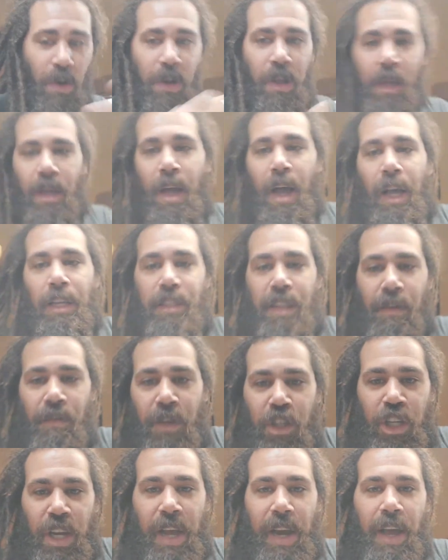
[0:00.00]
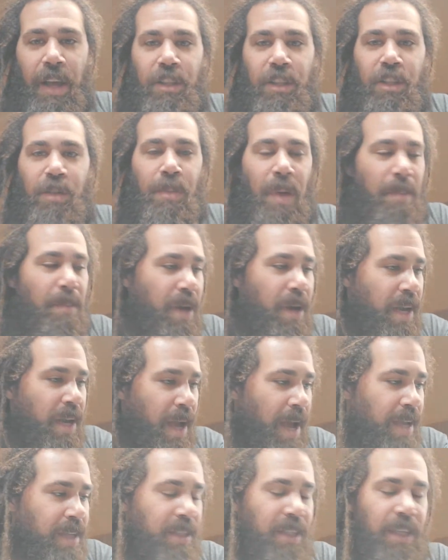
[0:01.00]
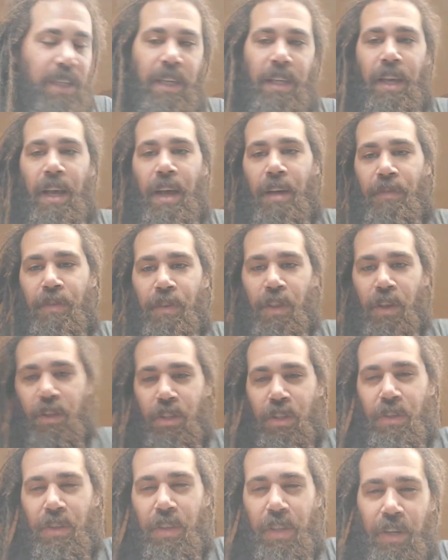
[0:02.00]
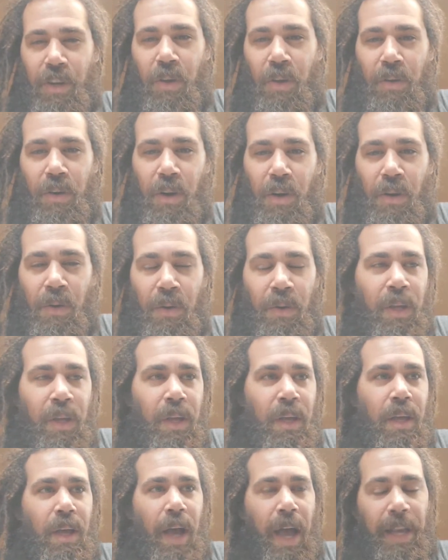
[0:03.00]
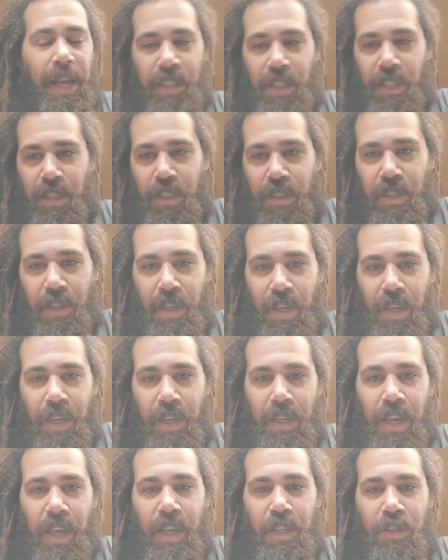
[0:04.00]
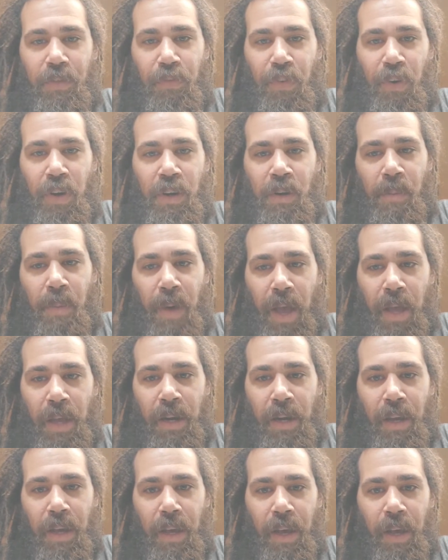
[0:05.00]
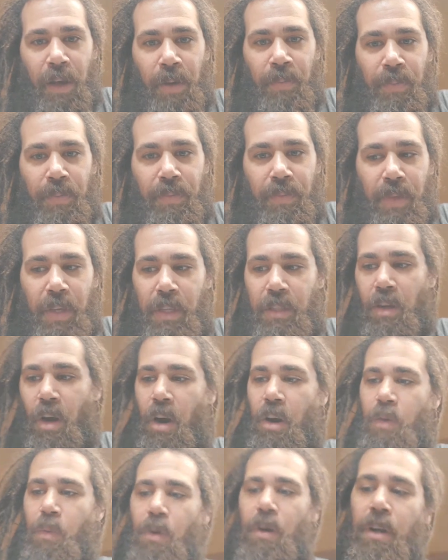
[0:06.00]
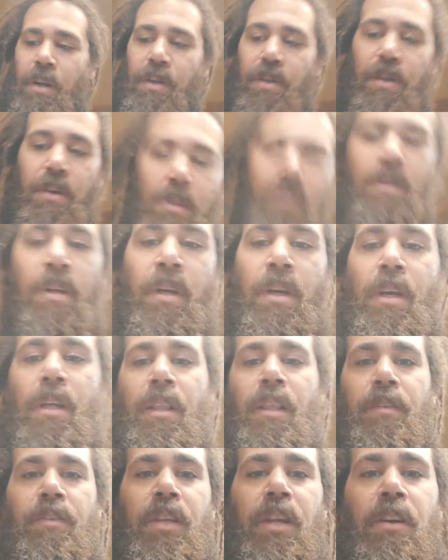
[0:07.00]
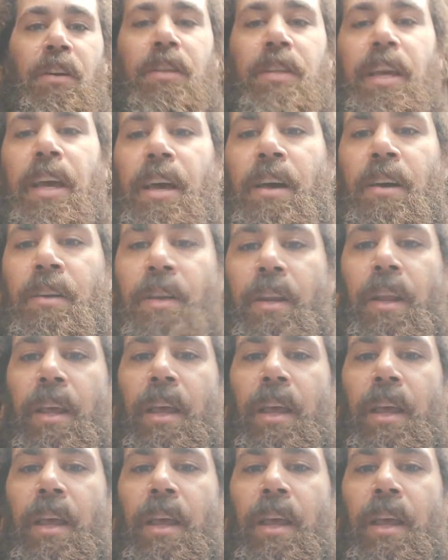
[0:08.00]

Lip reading: So, I was giving a shout out to my buddy Isaac. For those of you that don't know, he's a friend of mine. He's a hardworking dude. Lives here in town.